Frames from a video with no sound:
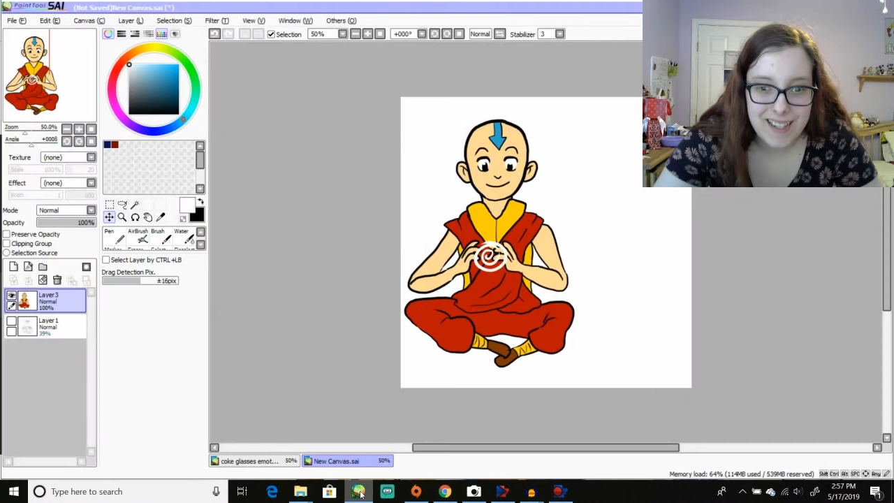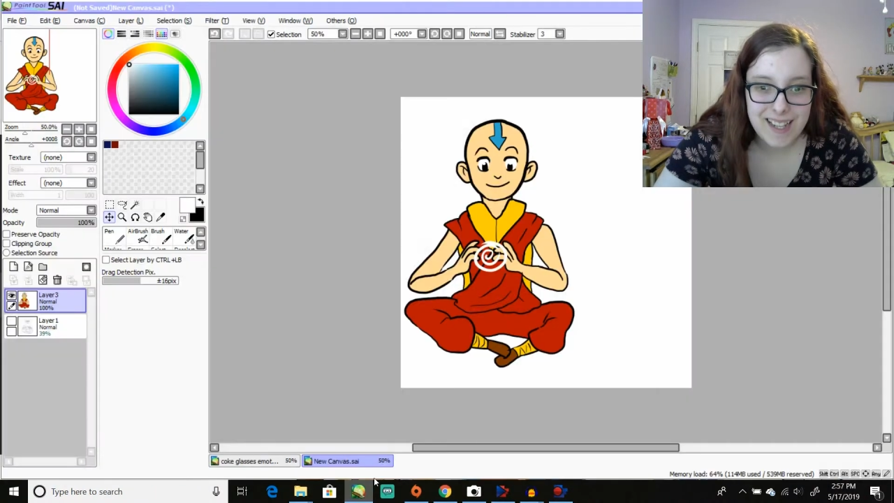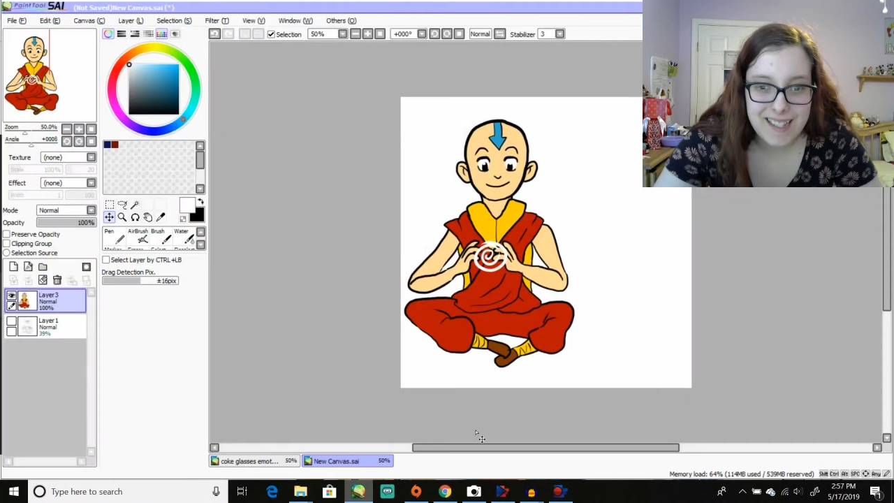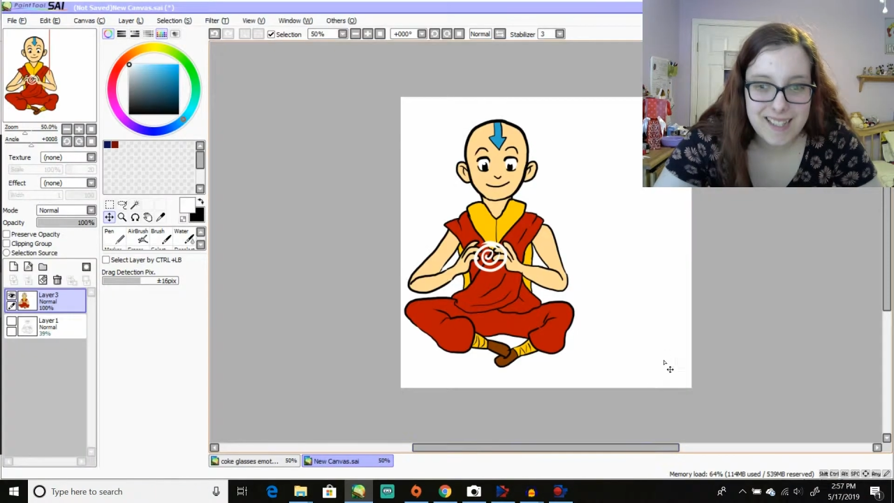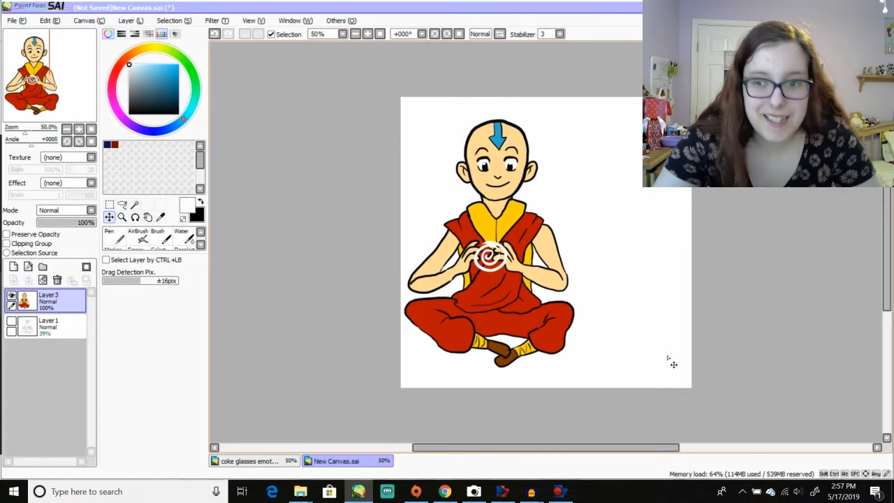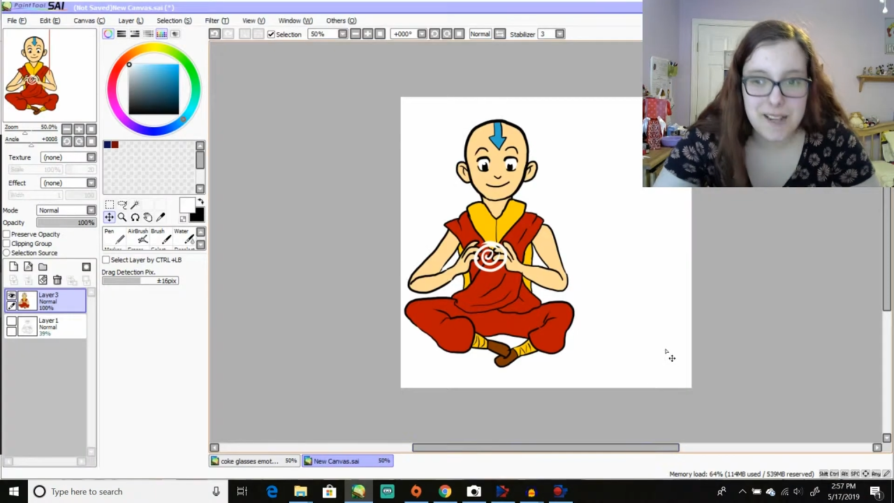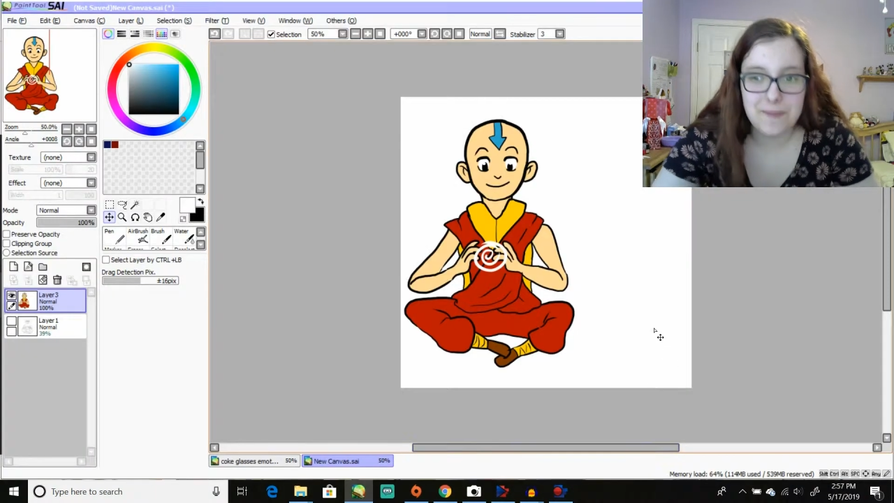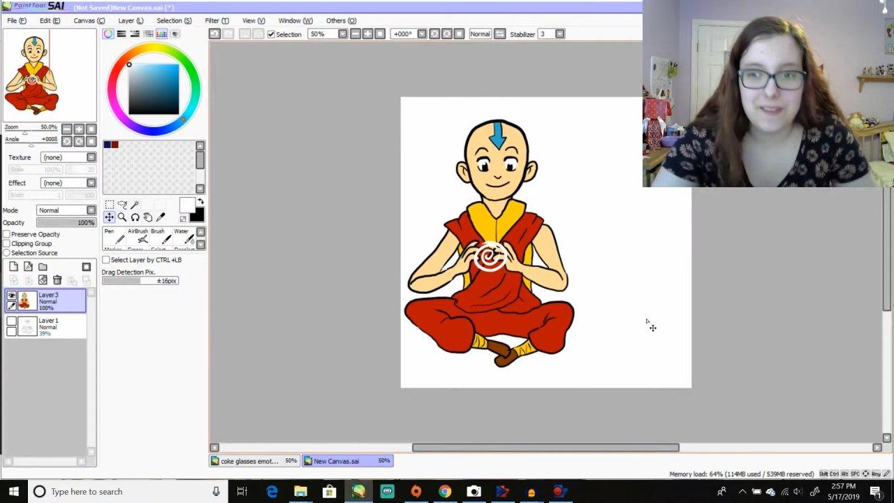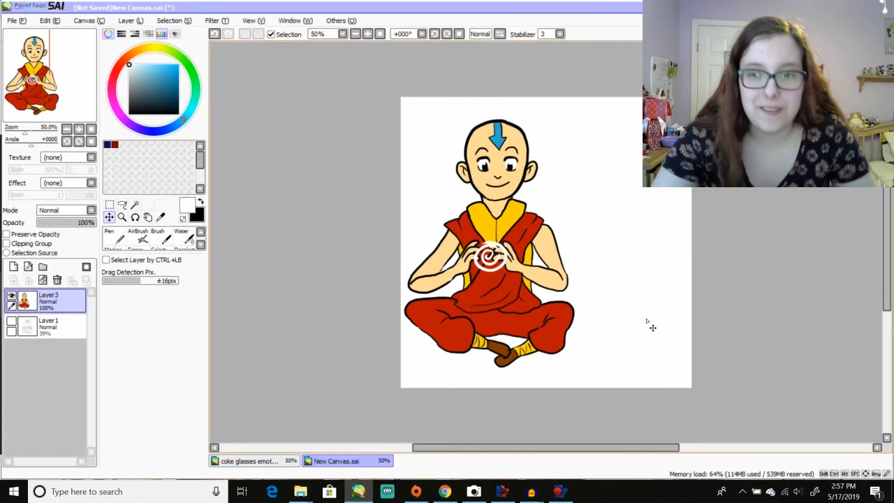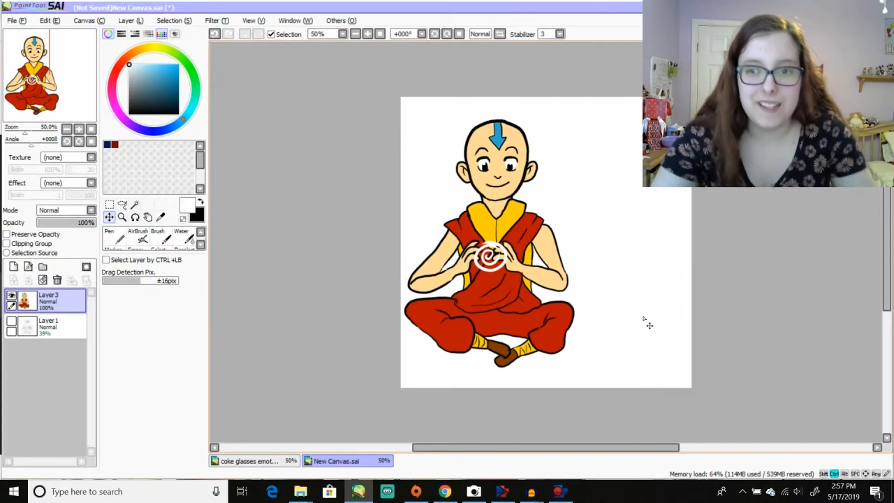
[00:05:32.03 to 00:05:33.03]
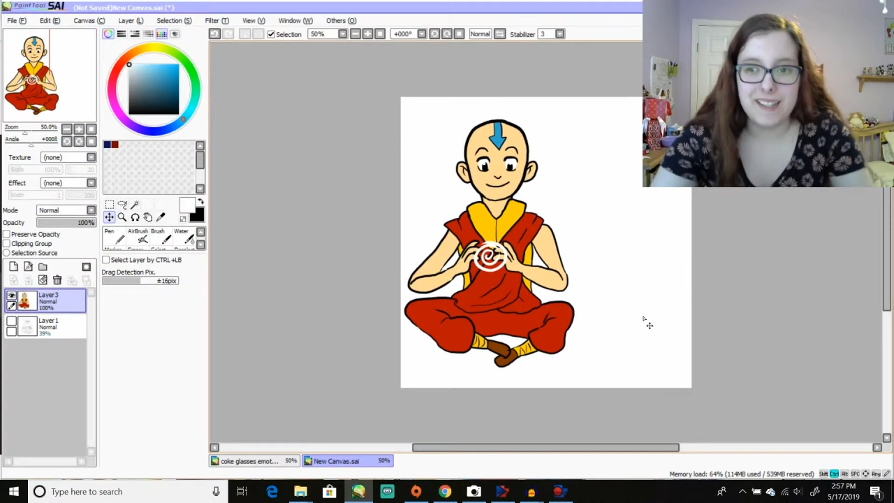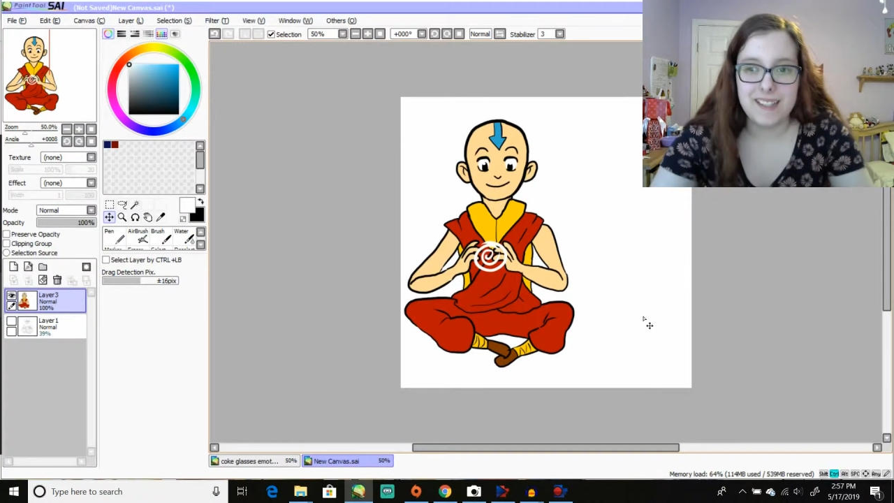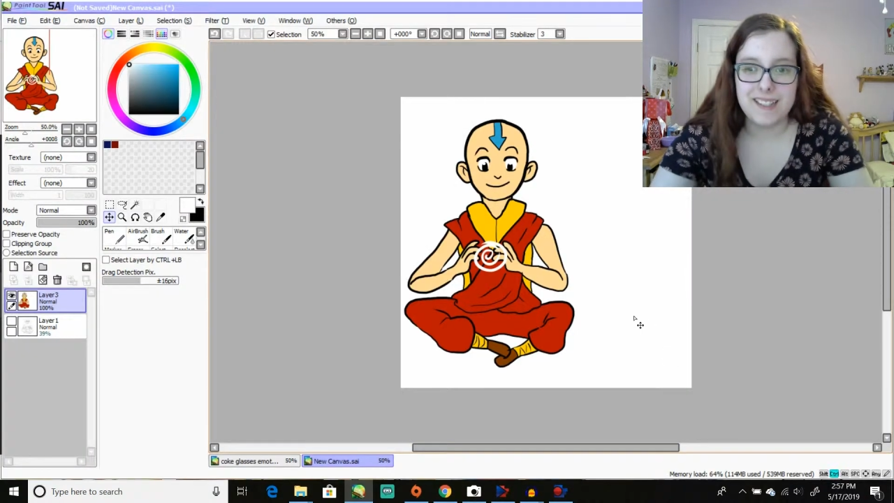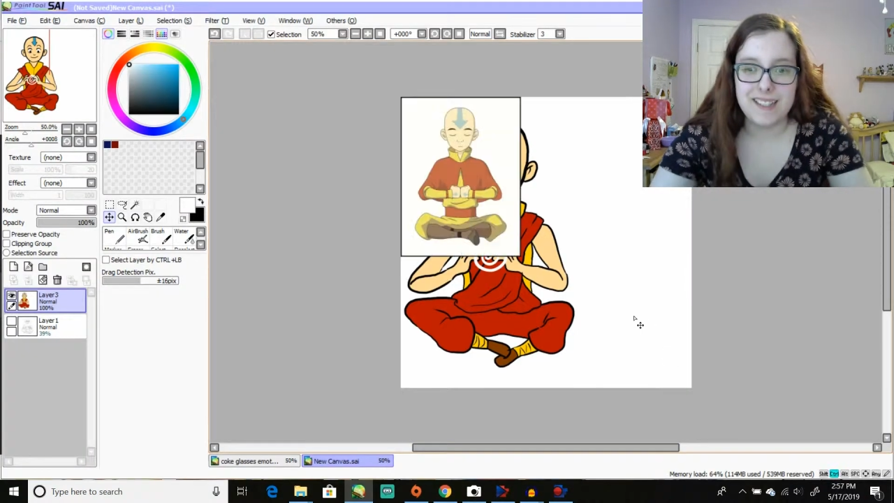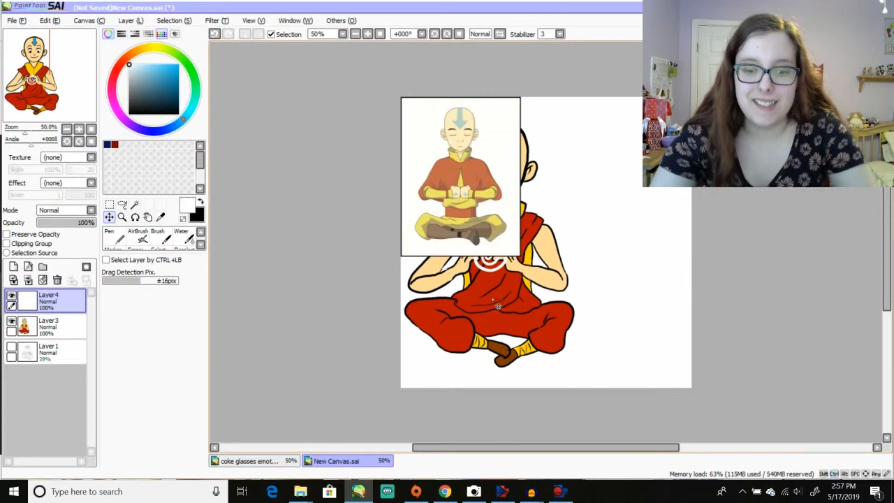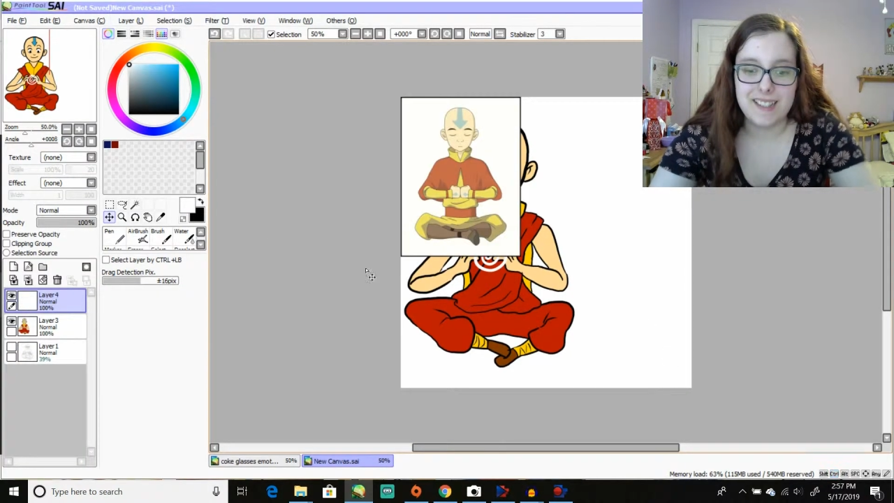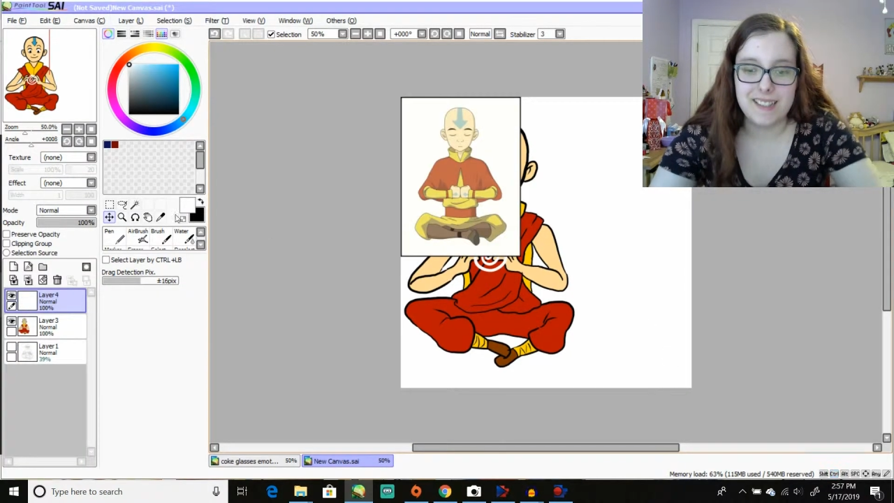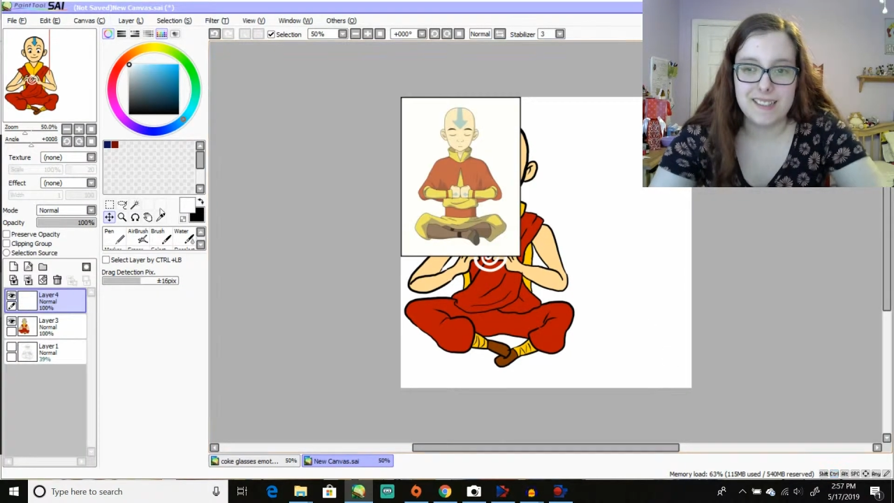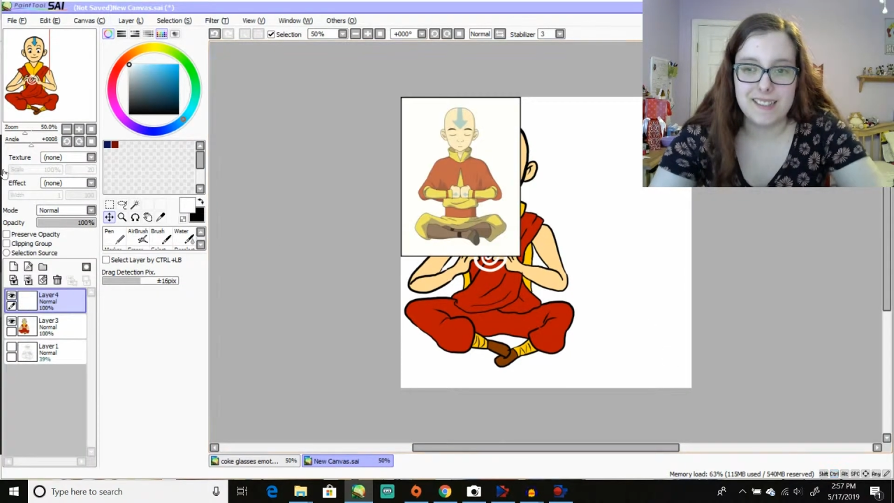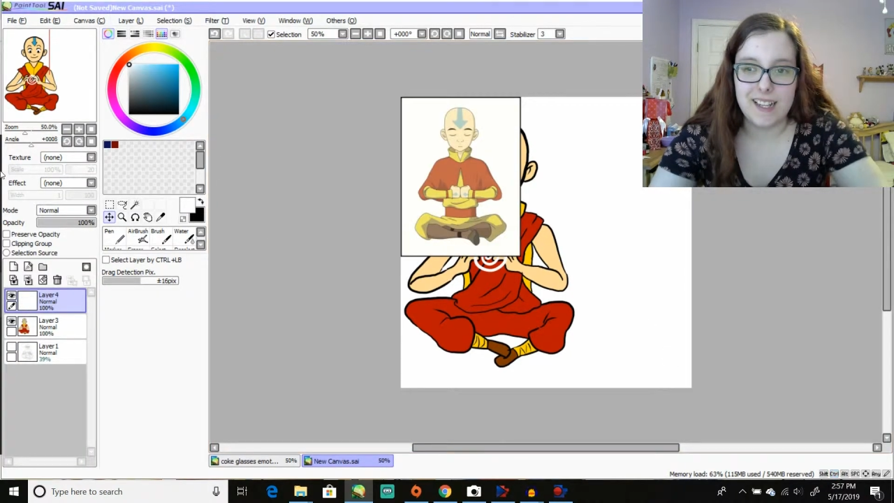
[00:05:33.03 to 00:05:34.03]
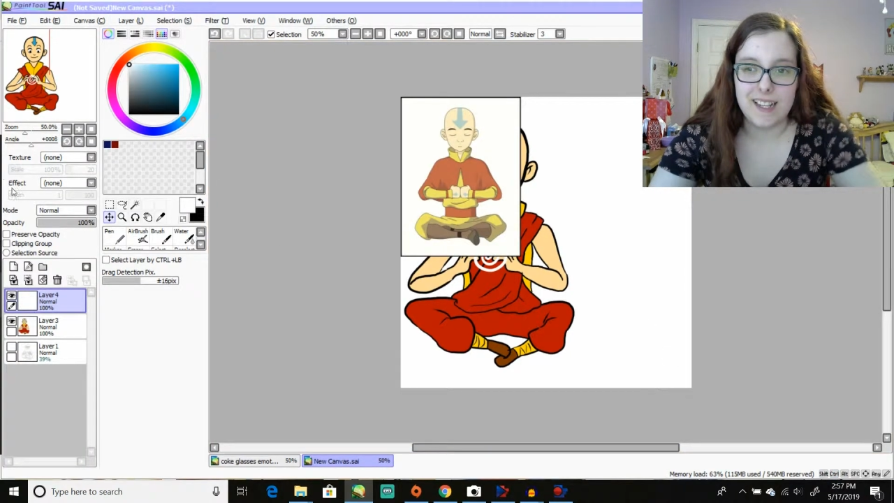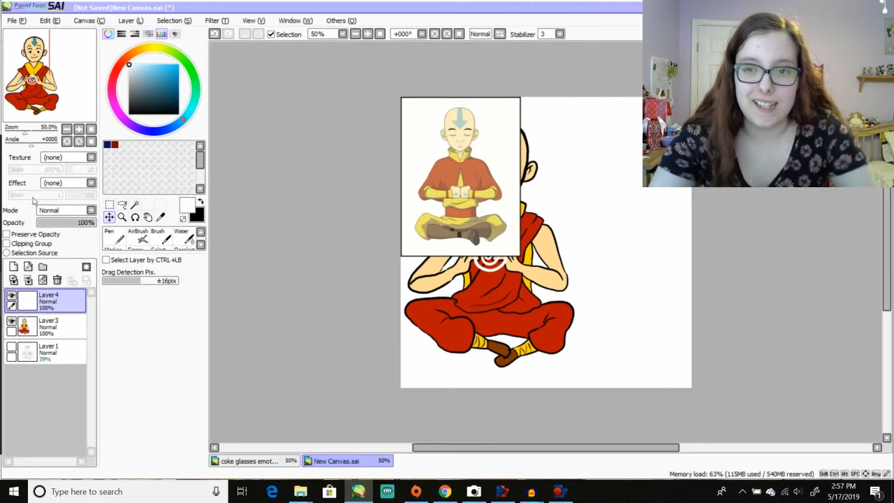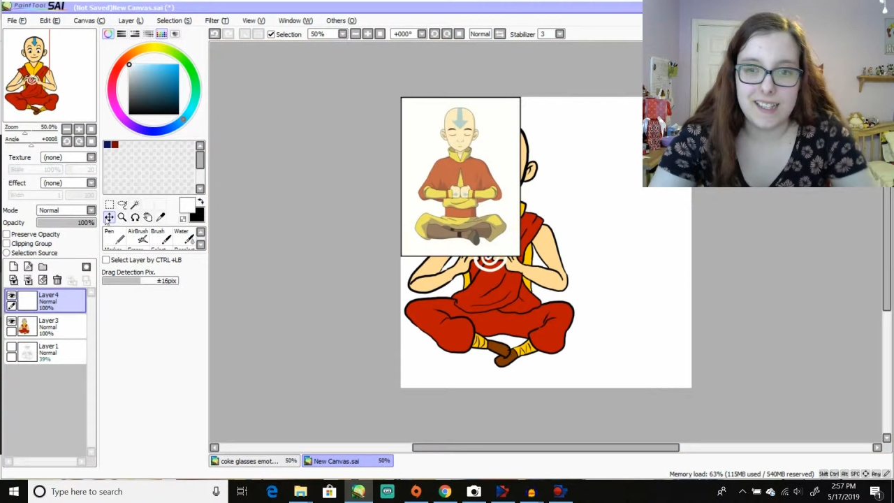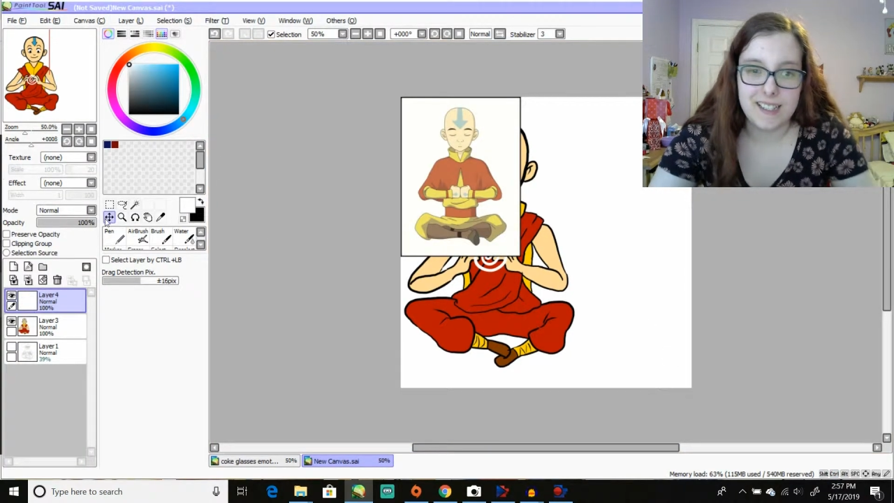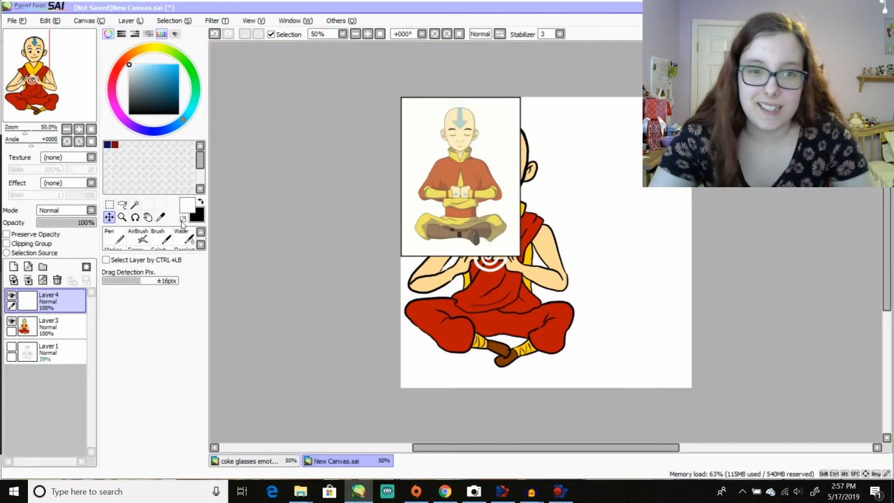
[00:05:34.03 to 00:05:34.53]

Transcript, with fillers: some things correct